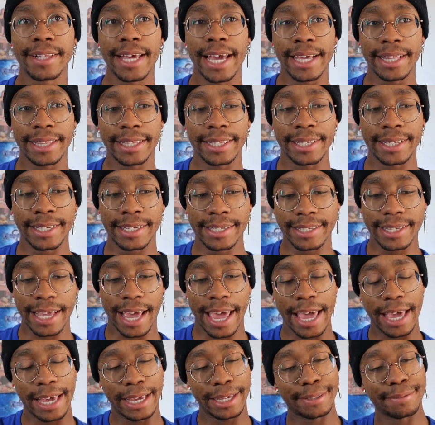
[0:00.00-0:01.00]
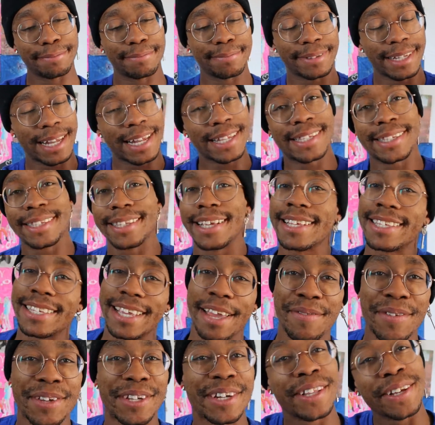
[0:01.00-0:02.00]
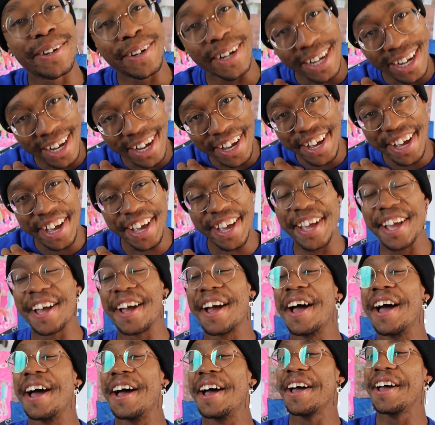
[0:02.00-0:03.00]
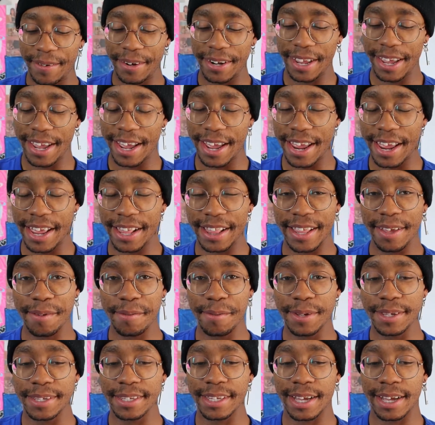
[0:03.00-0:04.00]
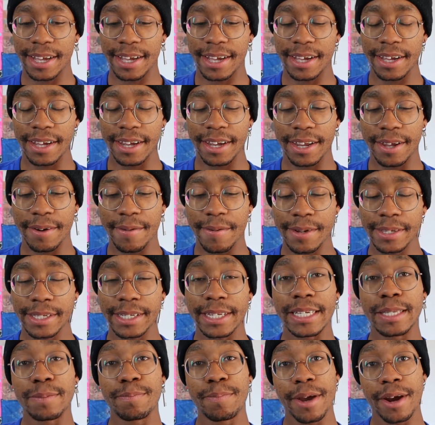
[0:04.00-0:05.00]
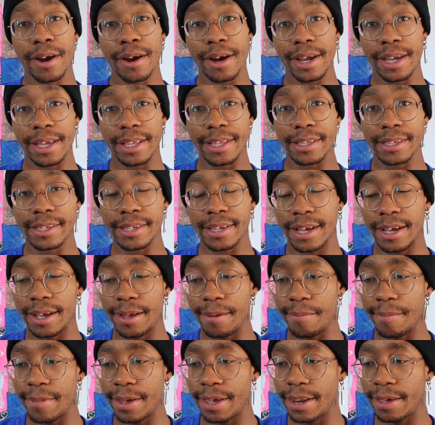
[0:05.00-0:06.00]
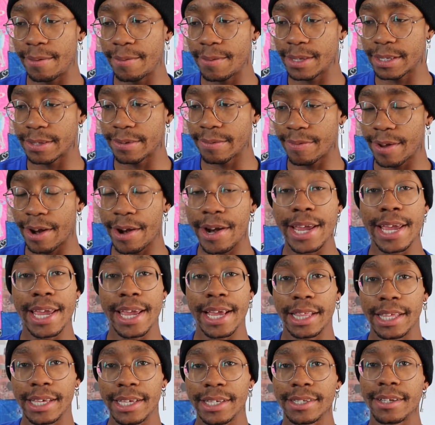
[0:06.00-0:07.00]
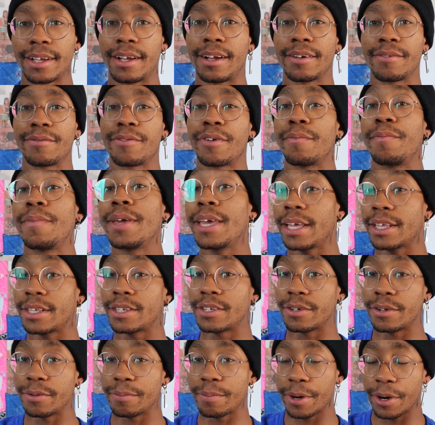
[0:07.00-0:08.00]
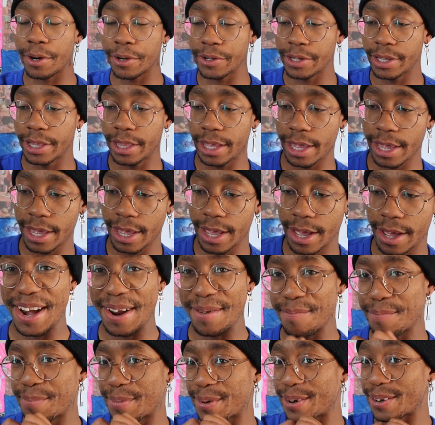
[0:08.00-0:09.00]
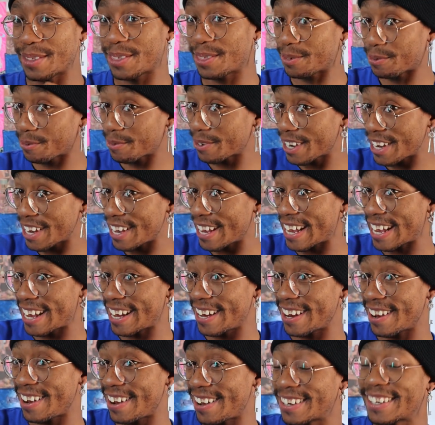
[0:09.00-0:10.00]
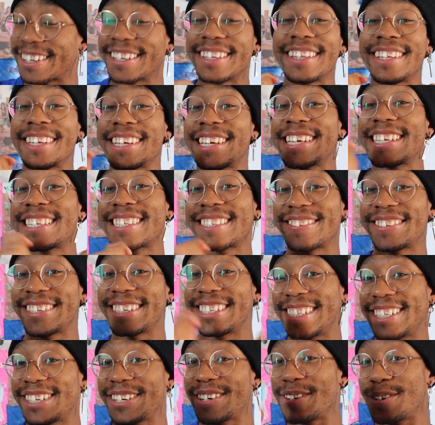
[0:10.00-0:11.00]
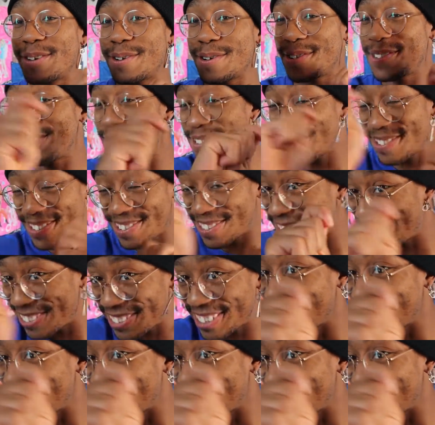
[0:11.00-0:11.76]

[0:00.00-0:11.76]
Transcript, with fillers: like this like let's let's give each other a hug but yeah it was uh it was an experience um and it was a very healing song for me too personally uh, number three on the list are gonna go